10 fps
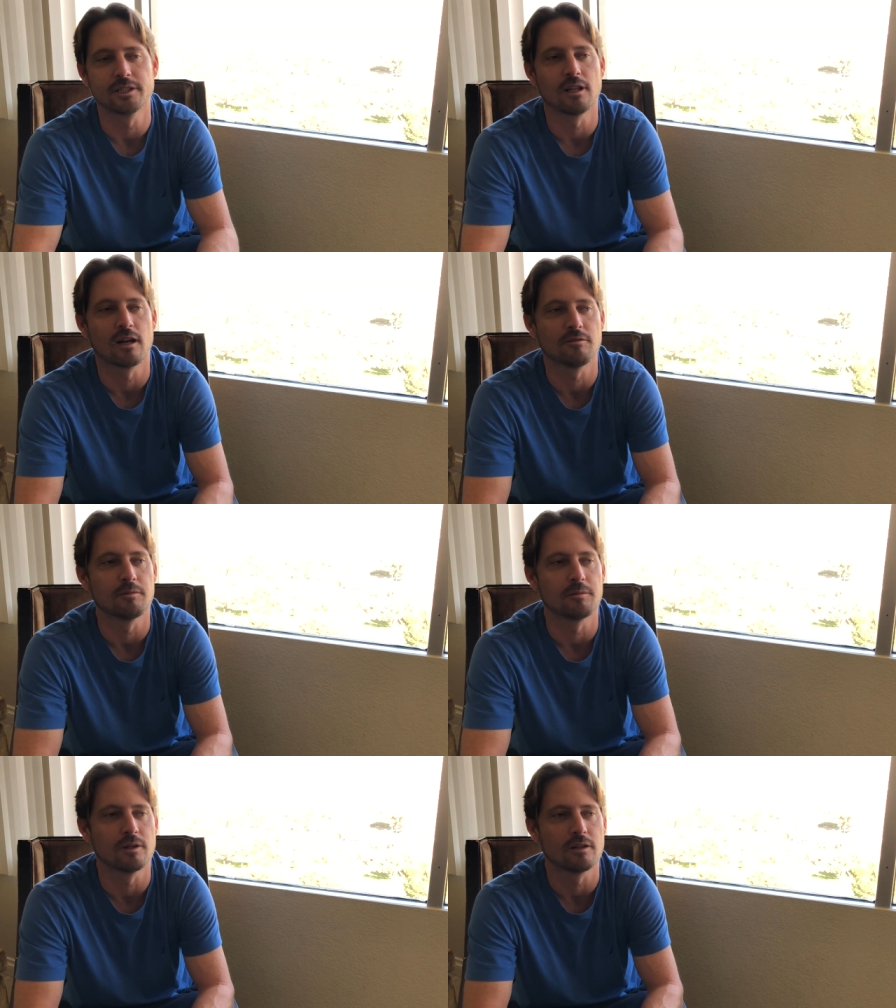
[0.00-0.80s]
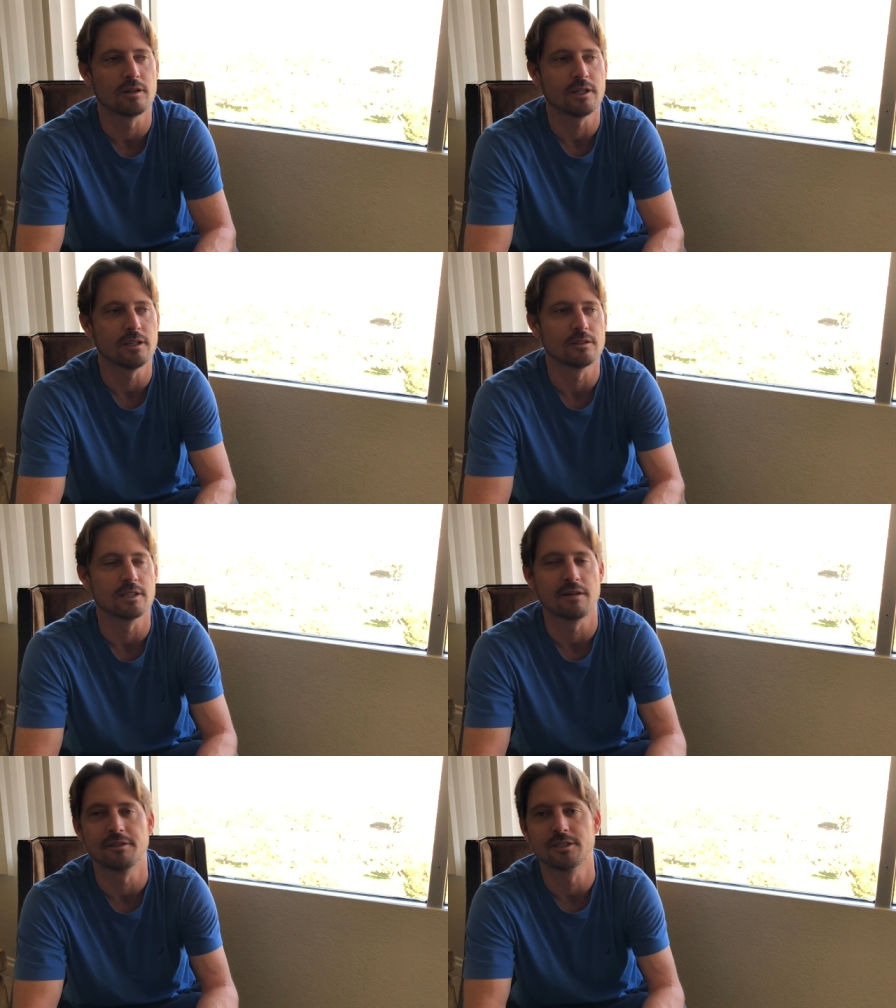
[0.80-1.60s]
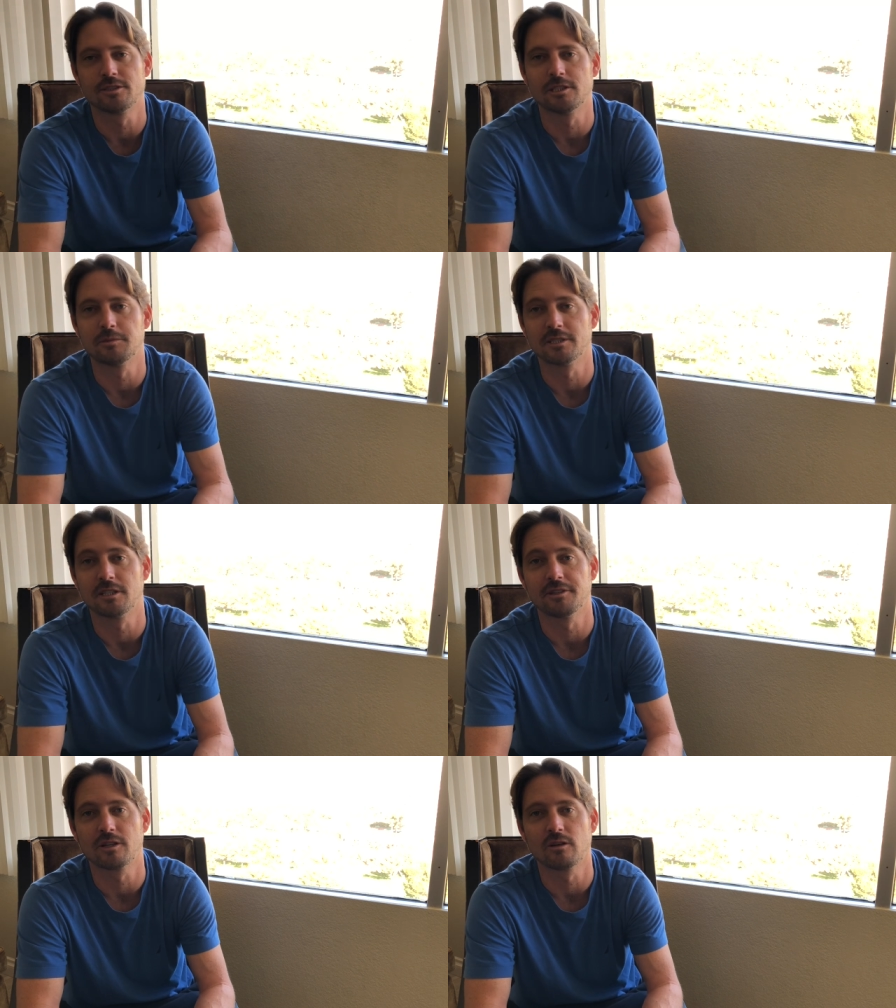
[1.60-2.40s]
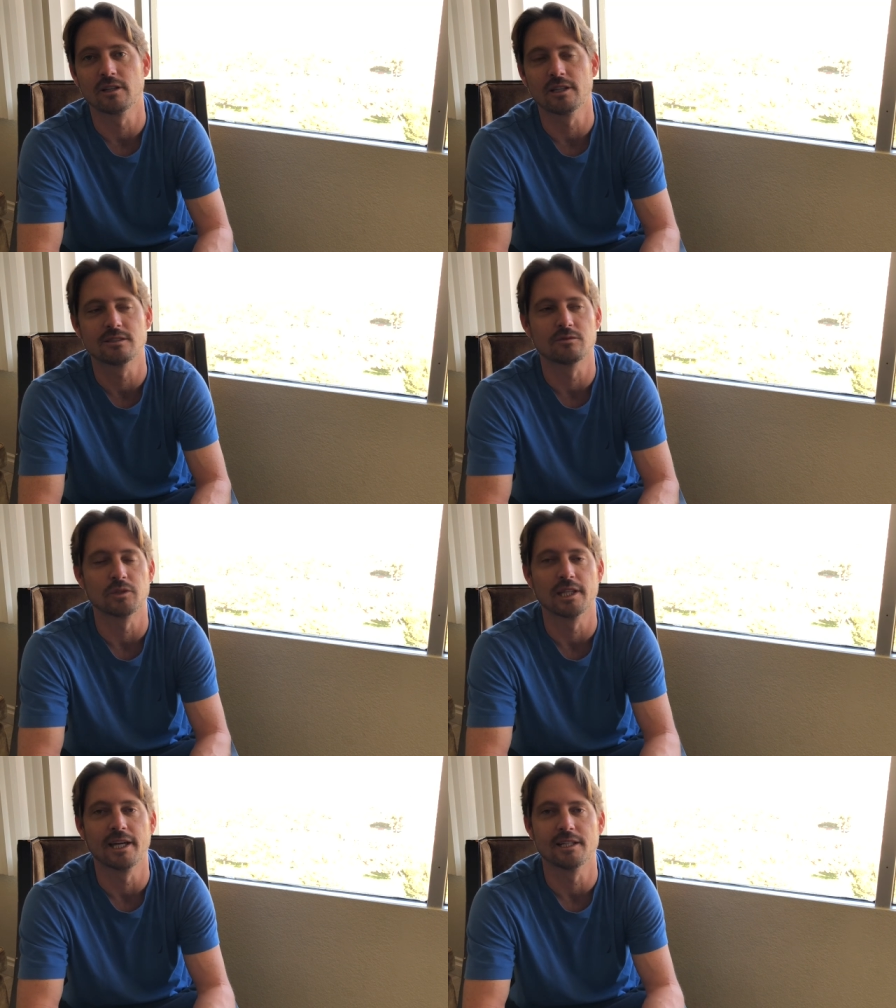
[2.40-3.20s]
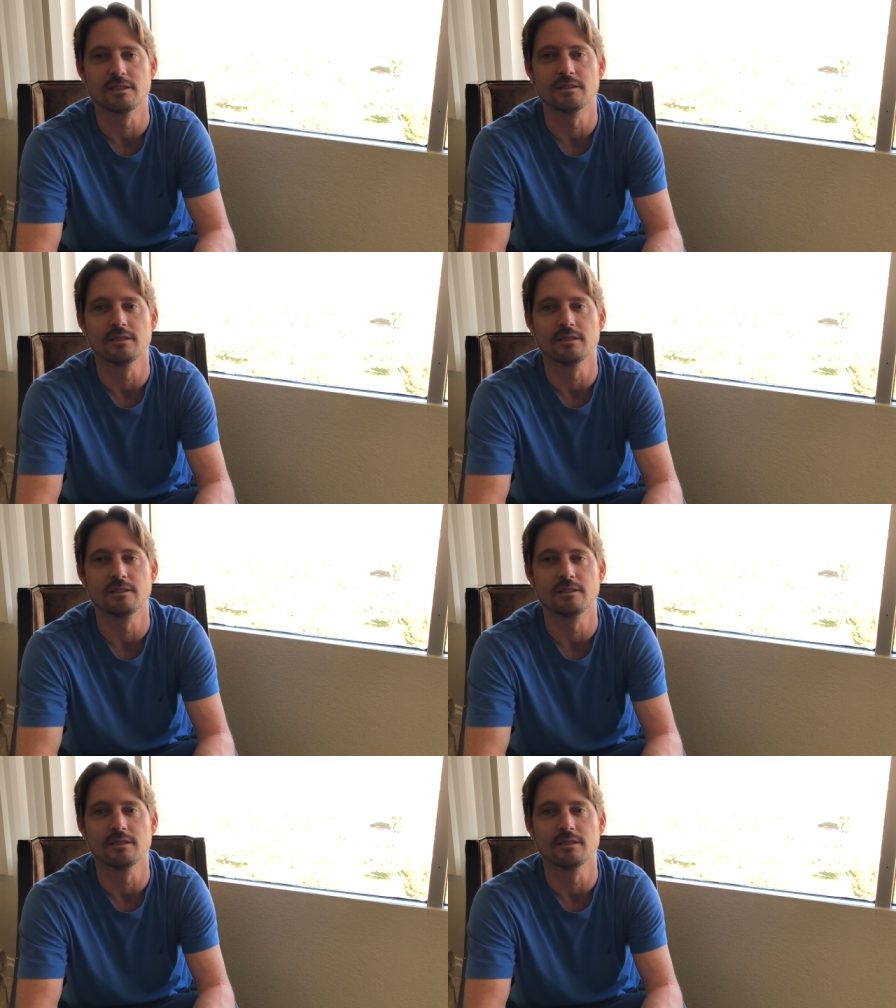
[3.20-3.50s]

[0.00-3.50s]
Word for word: A lot of them are either dive industry specific or at least related,